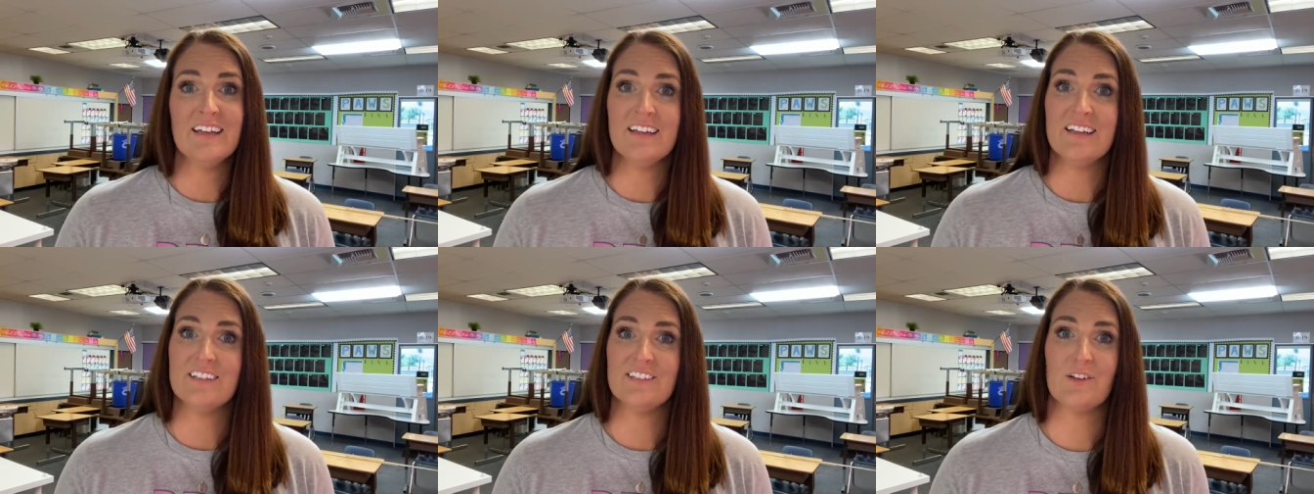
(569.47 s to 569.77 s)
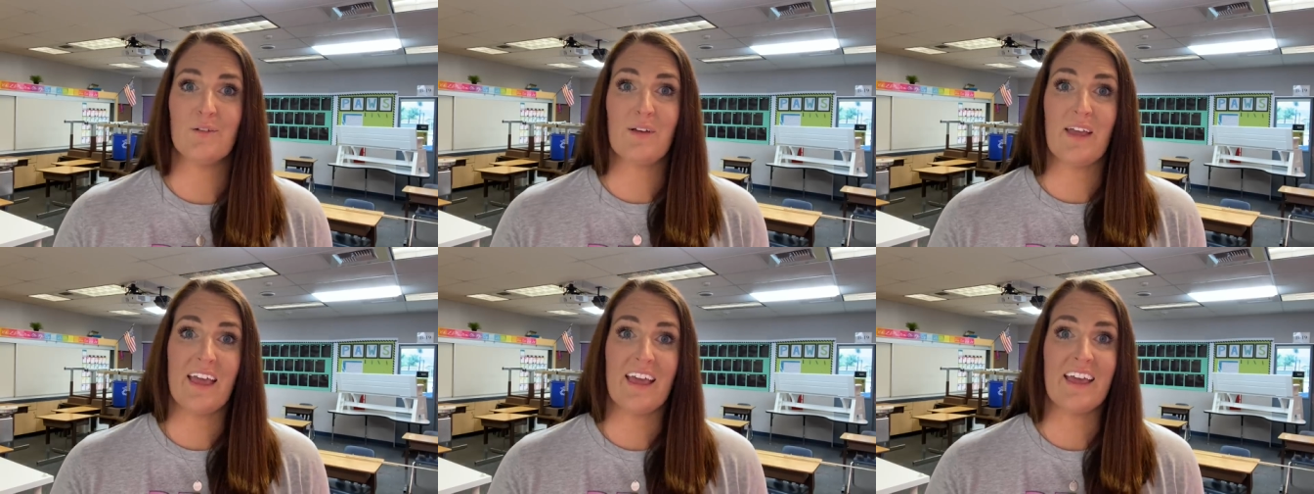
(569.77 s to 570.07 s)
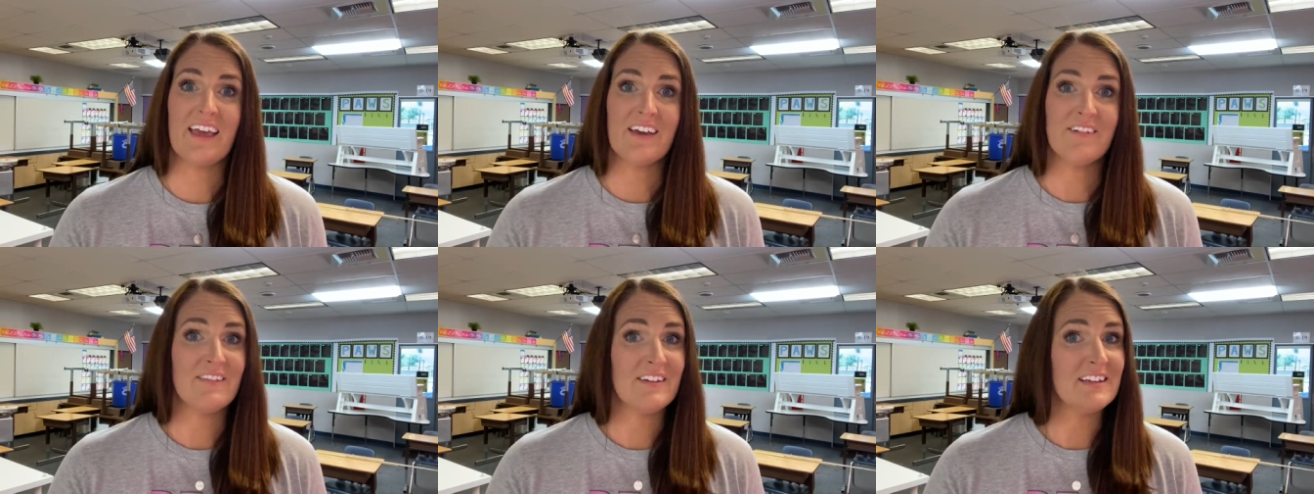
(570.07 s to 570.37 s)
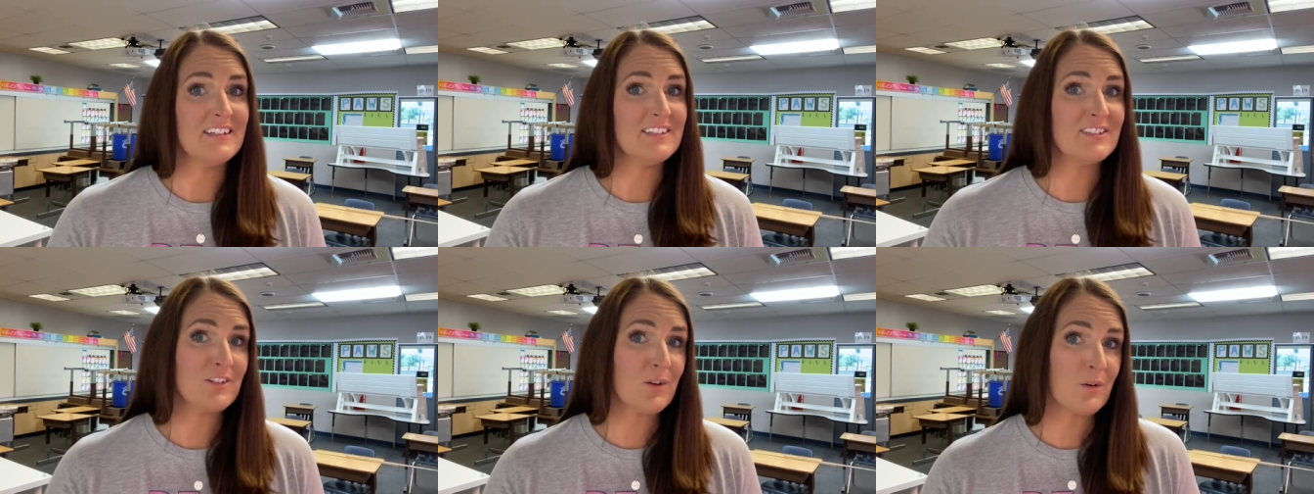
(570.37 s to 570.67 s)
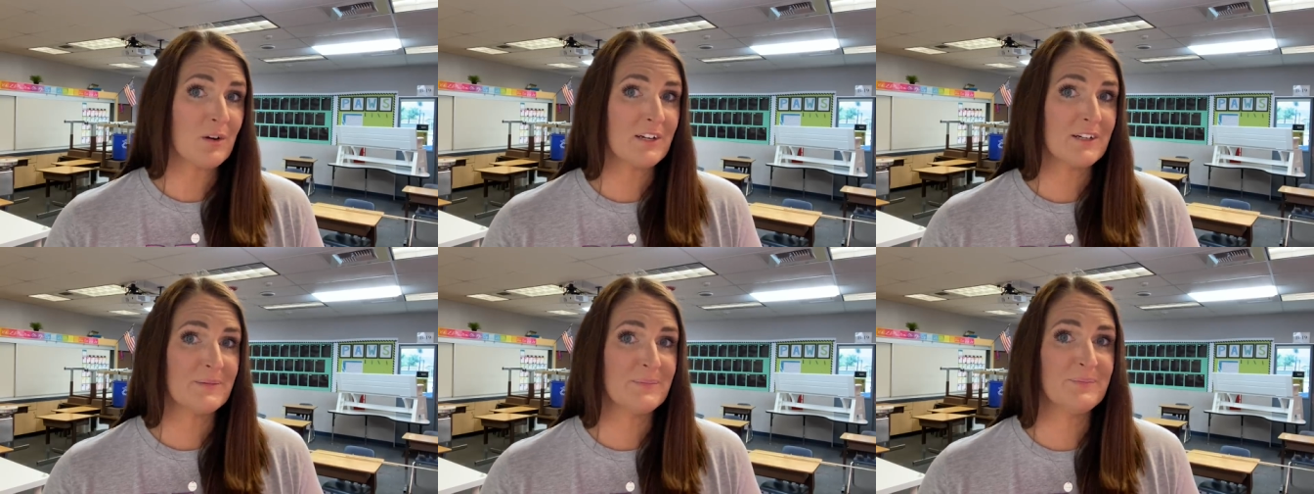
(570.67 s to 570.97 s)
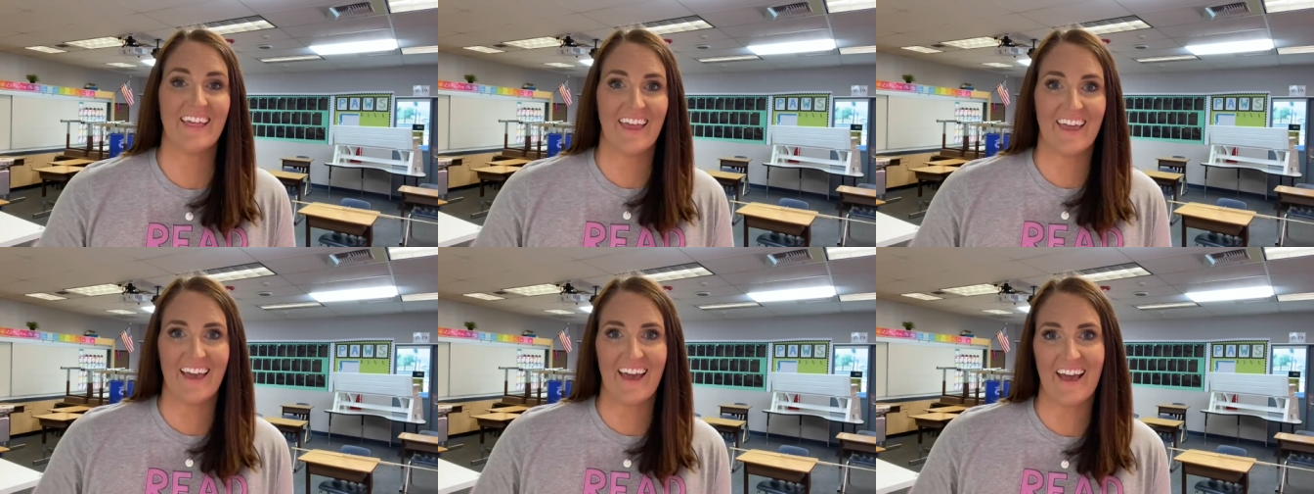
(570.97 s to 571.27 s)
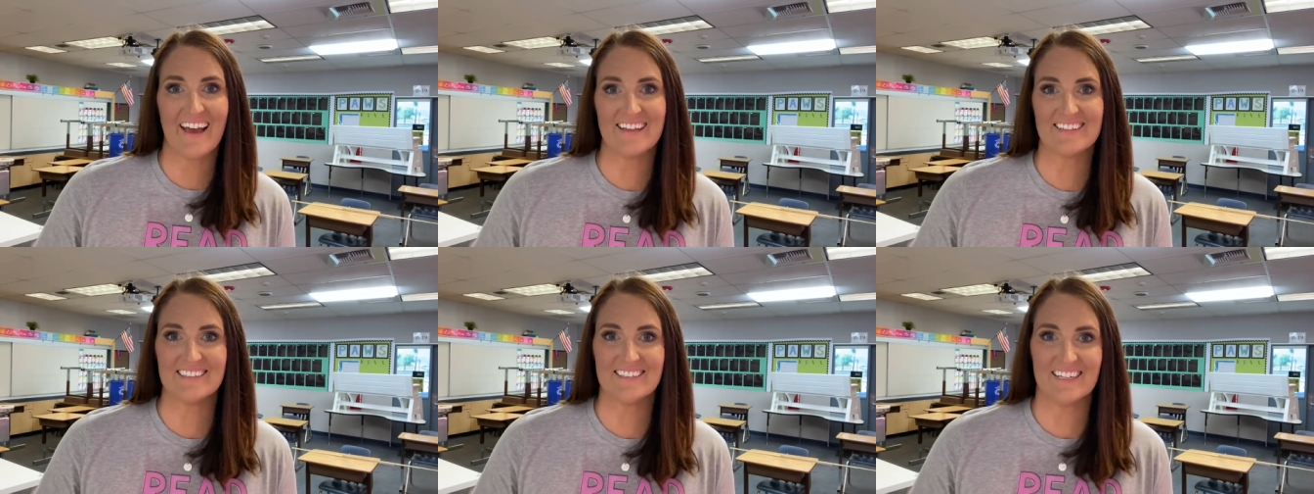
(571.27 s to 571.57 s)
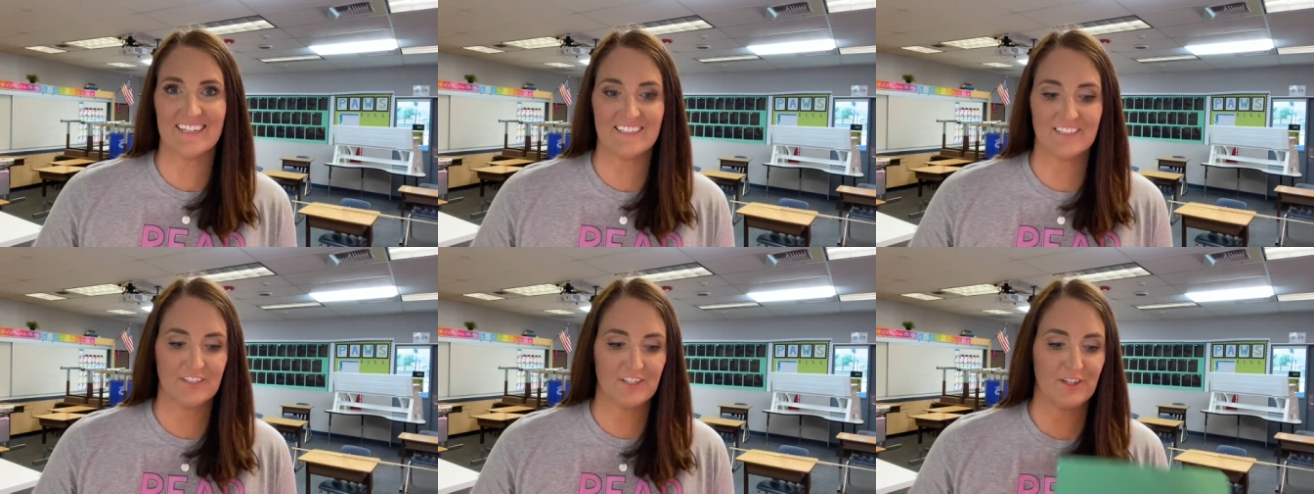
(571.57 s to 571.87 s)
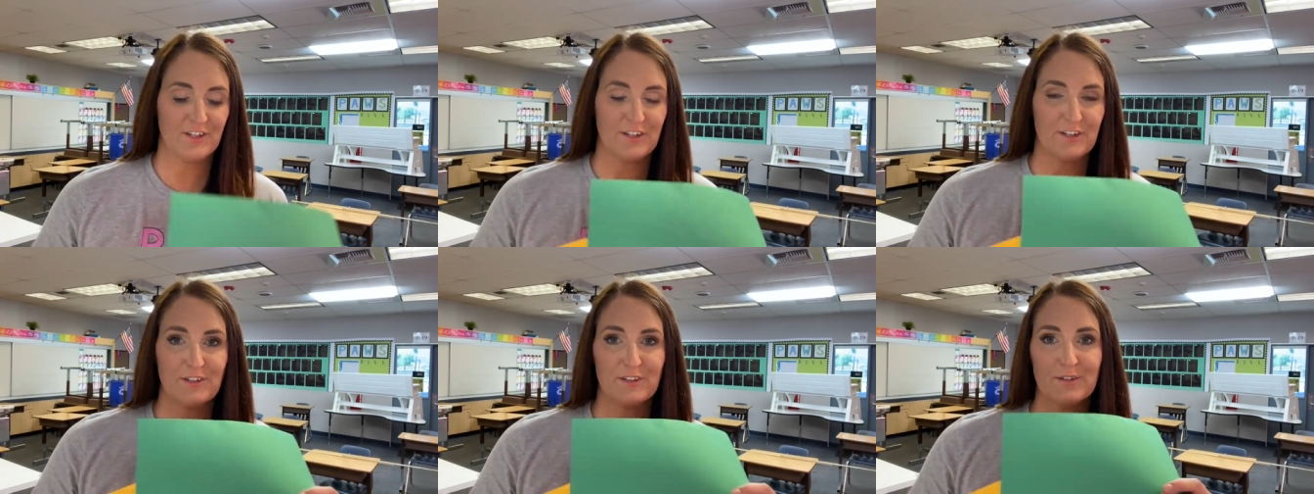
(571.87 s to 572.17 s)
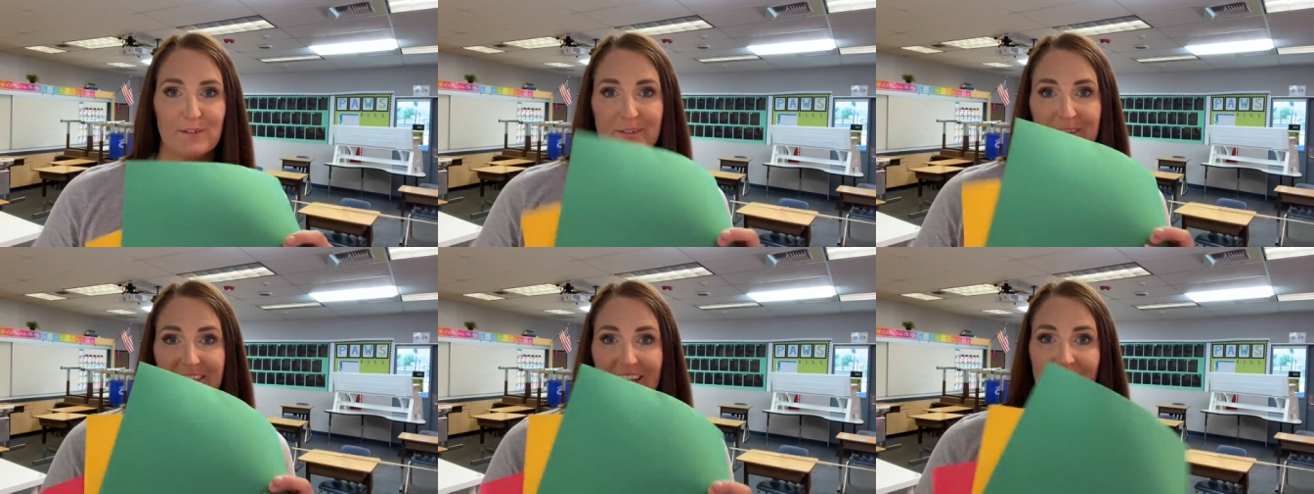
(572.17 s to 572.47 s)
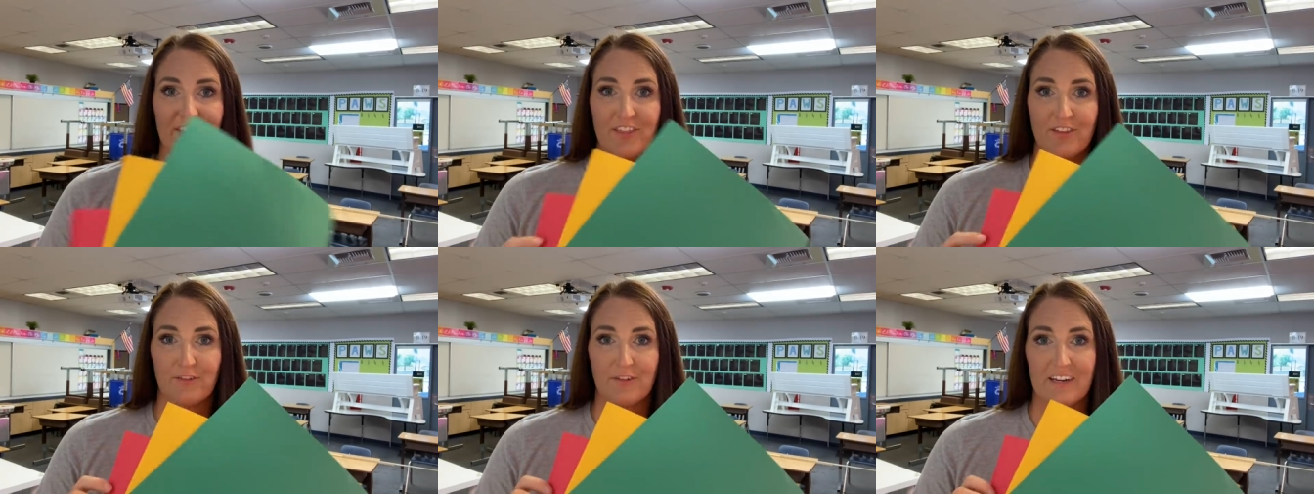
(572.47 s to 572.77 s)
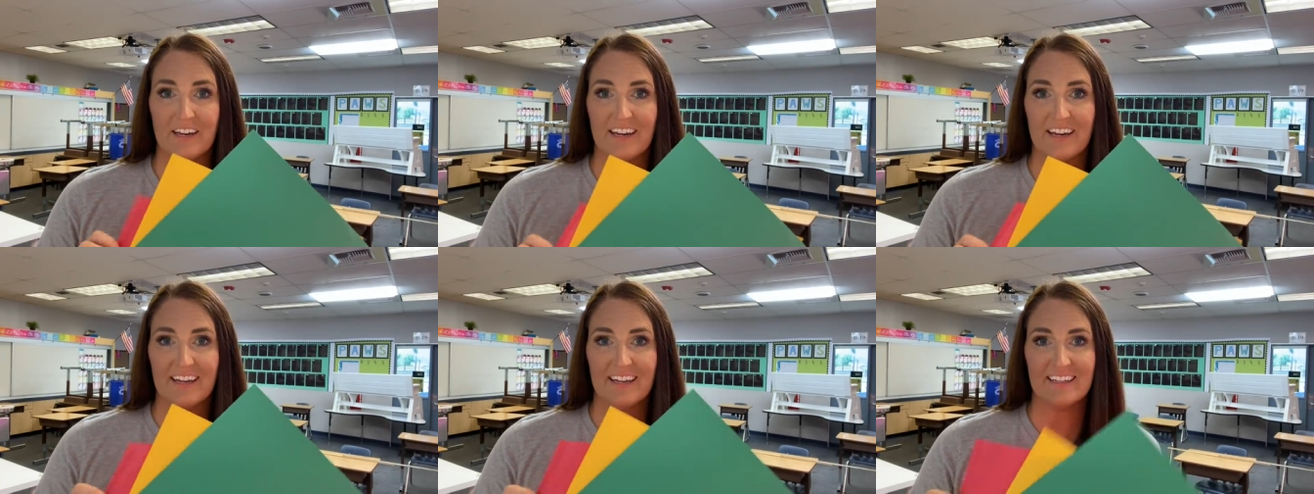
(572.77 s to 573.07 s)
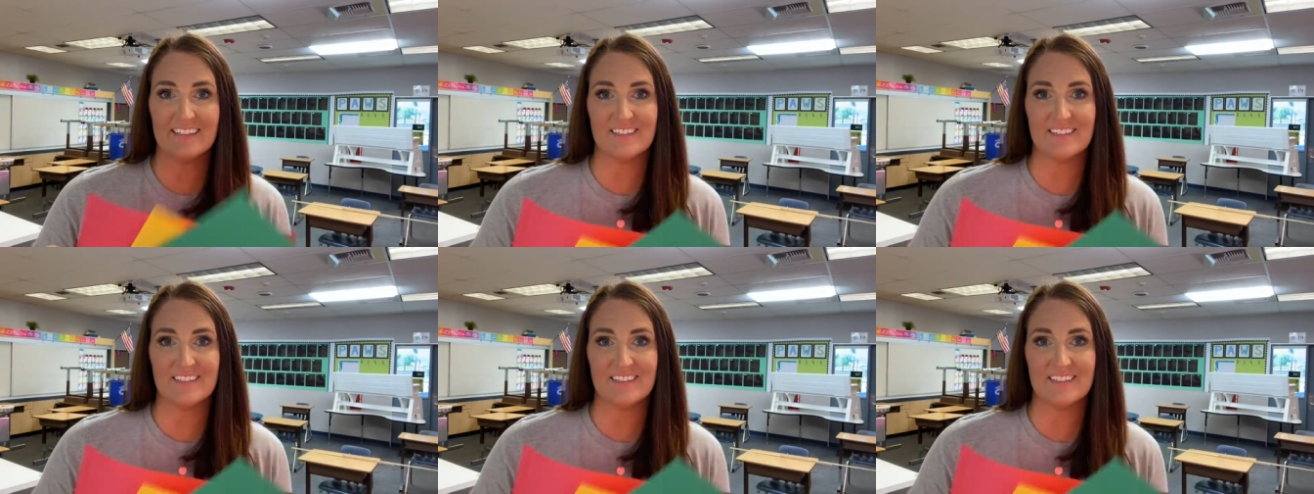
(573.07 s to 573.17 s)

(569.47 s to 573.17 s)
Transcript: is okay if it is stored. They asked us to use three